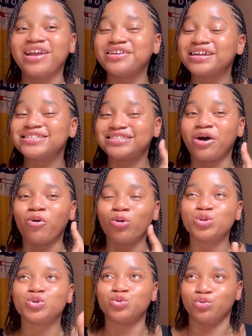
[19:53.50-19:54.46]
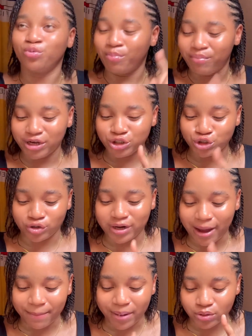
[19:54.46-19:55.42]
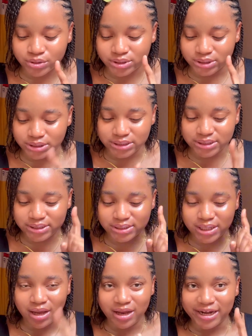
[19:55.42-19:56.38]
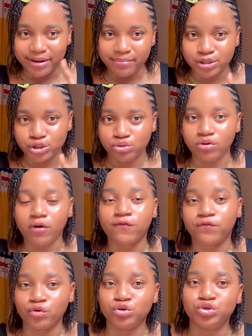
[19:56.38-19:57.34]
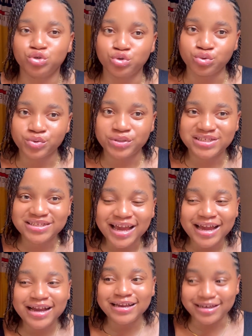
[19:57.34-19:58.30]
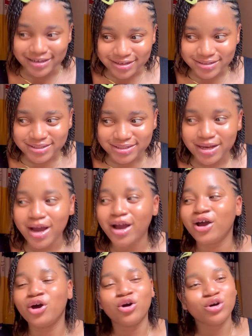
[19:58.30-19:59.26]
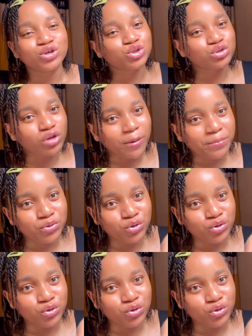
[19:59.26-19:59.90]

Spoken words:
another thing I want to mention about this limiting of phone use is stop